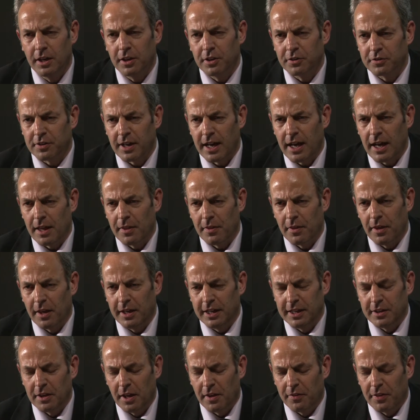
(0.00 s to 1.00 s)
because
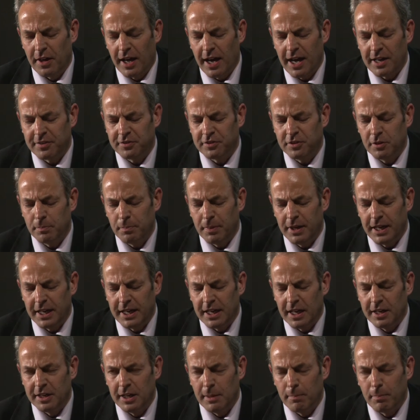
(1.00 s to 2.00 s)
there has to
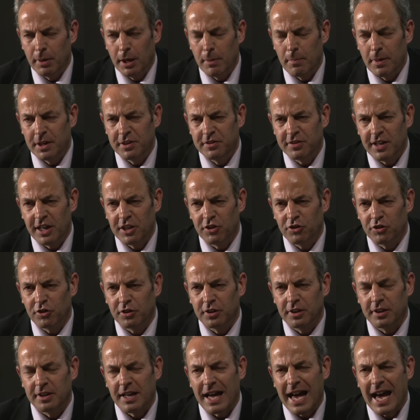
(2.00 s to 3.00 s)
be an
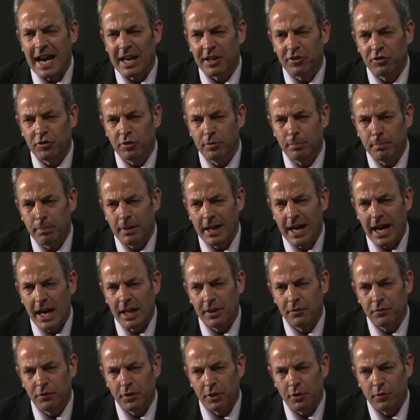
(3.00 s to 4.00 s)
implementation and action
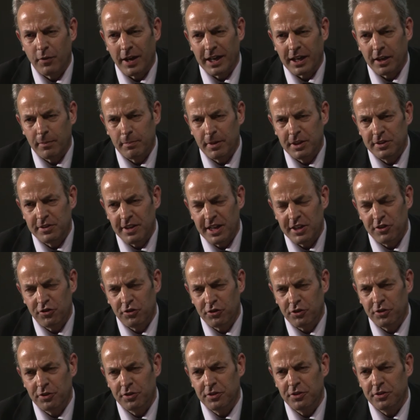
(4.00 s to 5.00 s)
plan for the
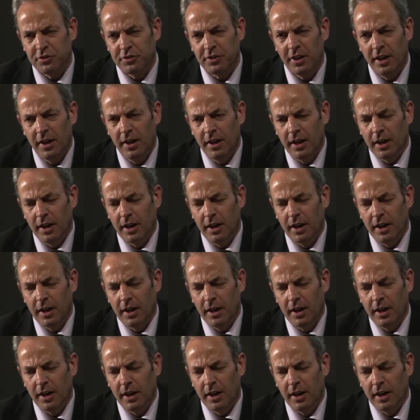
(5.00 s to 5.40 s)
recommendations